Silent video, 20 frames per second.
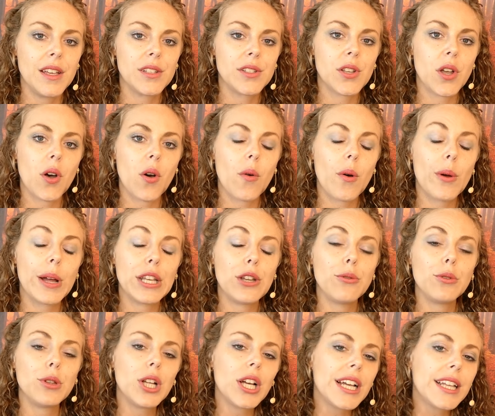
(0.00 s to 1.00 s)
So, when
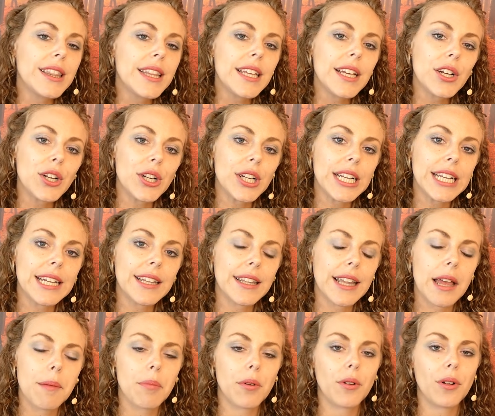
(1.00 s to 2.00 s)
you look at the ingredient
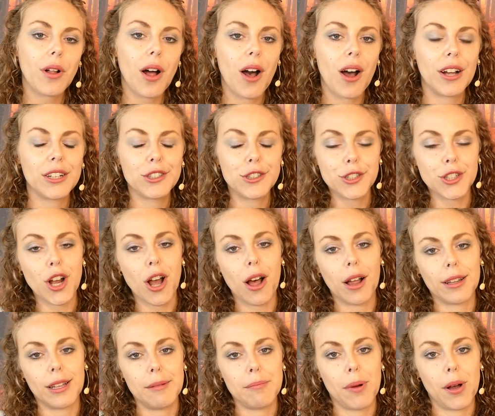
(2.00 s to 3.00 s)
label on your
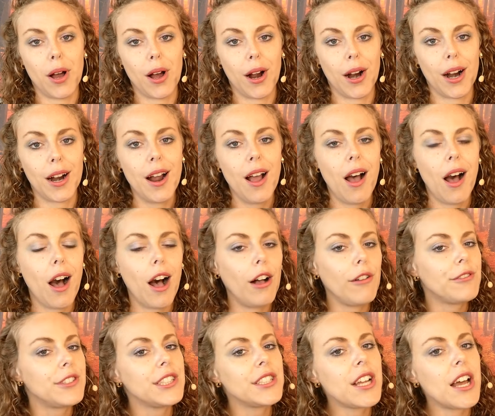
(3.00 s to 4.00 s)
chocolate bar,
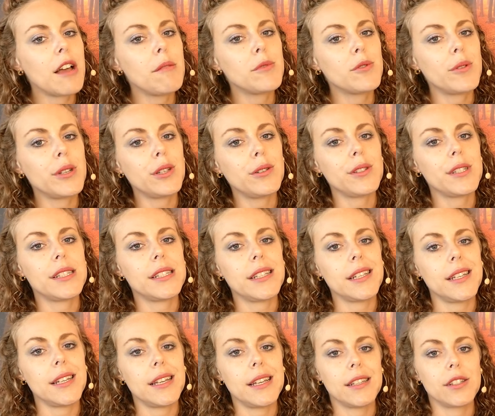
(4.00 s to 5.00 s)
oftentimes what you'll
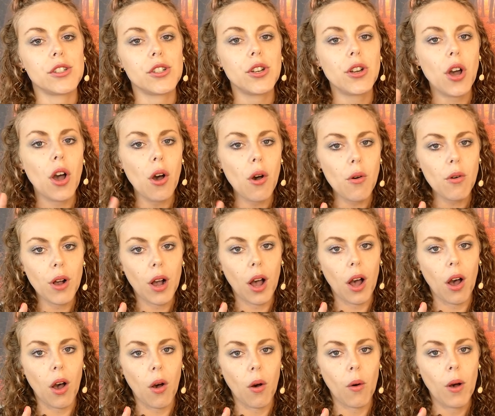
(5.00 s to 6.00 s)
see is
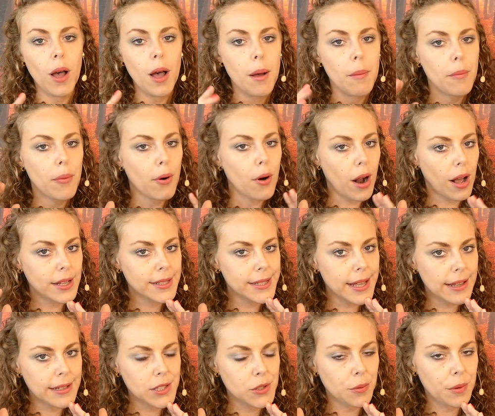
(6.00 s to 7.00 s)
cocoa
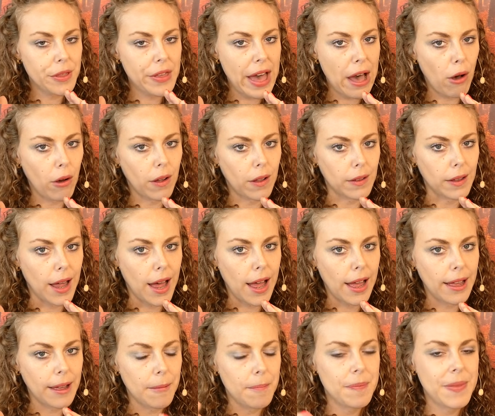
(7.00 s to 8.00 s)
processed with
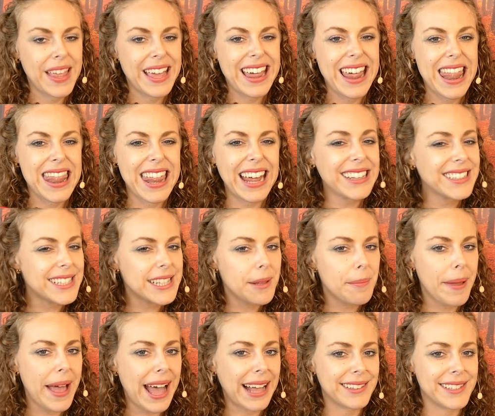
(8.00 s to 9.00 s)
alkali. That's the
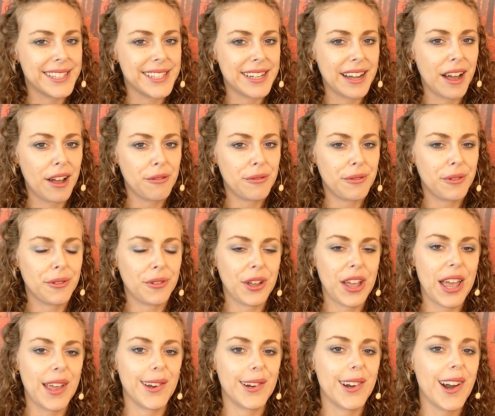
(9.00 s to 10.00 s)
bad stuff,
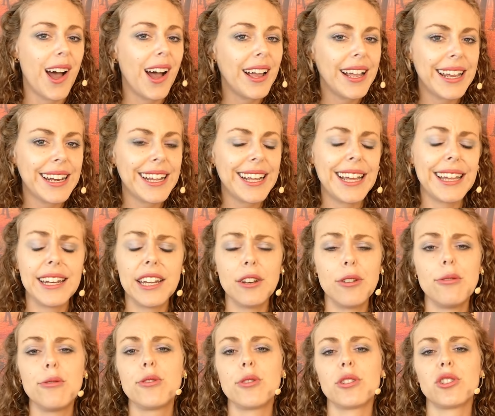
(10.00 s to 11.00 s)
okay? You're not getting any
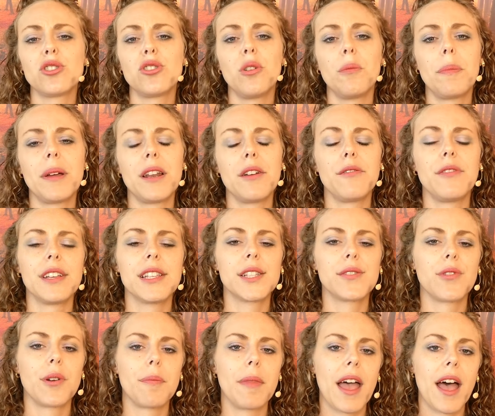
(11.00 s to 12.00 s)
nutritional benefits
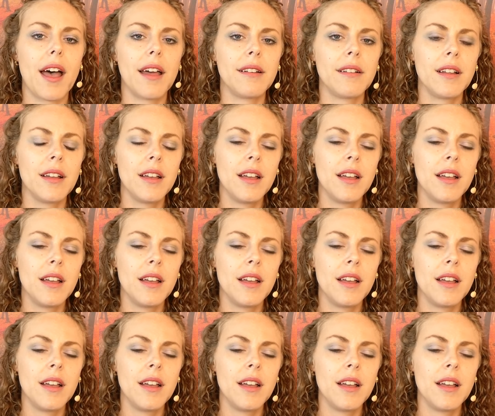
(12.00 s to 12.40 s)
from that.